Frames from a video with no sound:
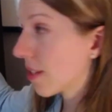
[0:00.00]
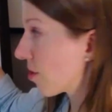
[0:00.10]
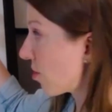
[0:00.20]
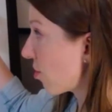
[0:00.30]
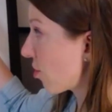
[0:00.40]

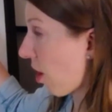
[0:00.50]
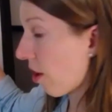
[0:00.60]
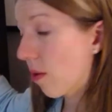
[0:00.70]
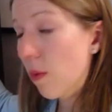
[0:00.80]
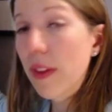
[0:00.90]

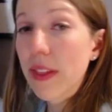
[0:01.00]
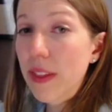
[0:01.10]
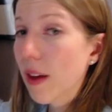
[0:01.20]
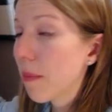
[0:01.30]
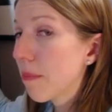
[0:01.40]
Start with
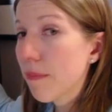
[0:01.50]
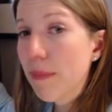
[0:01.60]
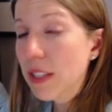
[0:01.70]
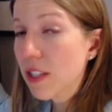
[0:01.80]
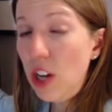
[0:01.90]

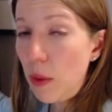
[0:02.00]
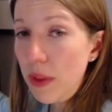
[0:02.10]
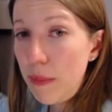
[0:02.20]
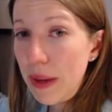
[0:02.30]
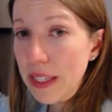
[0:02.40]

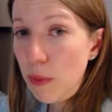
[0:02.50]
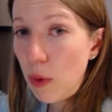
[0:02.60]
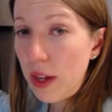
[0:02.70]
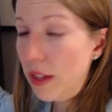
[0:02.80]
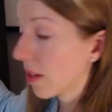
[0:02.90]
a base
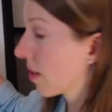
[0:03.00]
point.